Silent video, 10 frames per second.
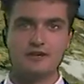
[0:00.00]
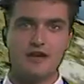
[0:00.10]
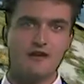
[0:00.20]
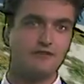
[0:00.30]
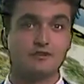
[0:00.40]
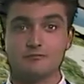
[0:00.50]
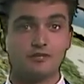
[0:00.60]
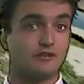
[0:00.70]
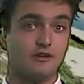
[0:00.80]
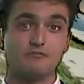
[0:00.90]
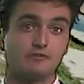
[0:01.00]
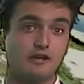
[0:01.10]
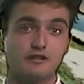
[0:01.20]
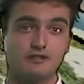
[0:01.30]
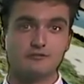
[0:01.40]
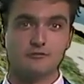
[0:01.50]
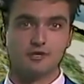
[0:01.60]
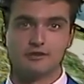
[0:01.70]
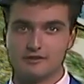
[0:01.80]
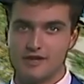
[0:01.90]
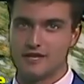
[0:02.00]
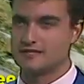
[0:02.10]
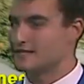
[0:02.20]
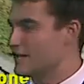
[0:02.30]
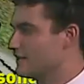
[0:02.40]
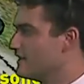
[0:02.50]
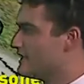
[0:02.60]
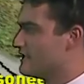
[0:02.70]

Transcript: having to bring an umbrella to work that day.